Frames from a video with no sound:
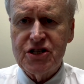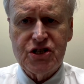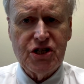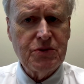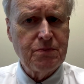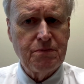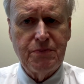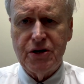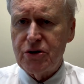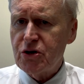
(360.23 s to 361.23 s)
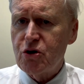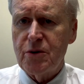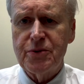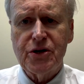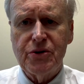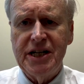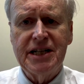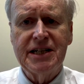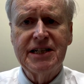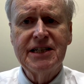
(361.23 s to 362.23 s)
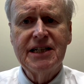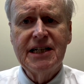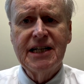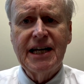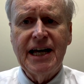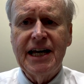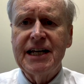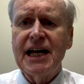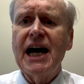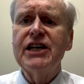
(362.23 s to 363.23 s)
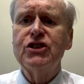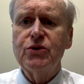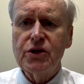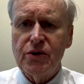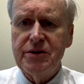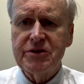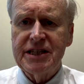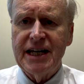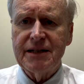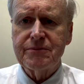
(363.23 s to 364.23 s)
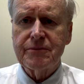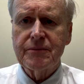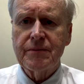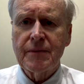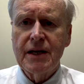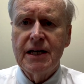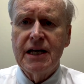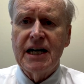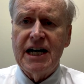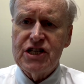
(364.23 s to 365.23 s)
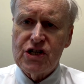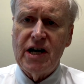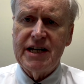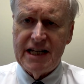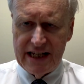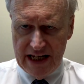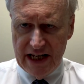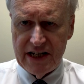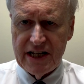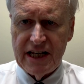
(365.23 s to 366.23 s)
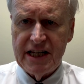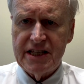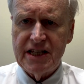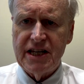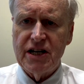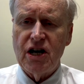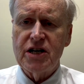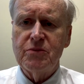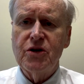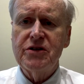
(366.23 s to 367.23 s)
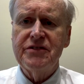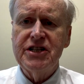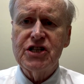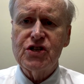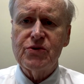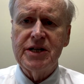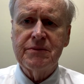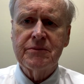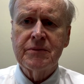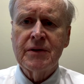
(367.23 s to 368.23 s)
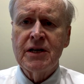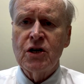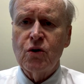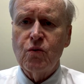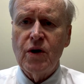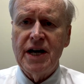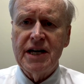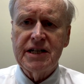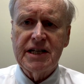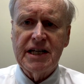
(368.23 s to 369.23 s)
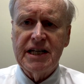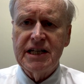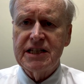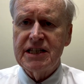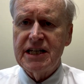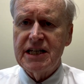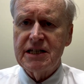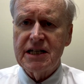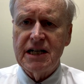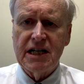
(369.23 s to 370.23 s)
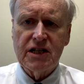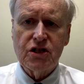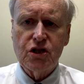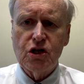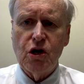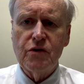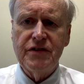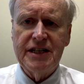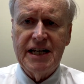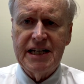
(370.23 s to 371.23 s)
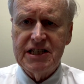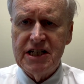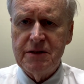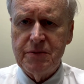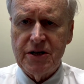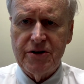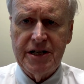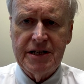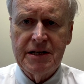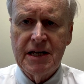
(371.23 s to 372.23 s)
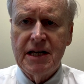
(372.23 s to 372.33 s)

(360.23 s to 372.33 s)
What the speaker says: is just pure corporate greed. And I do agree with that. I saw it again in the automotive industry when in the COVID-19 period,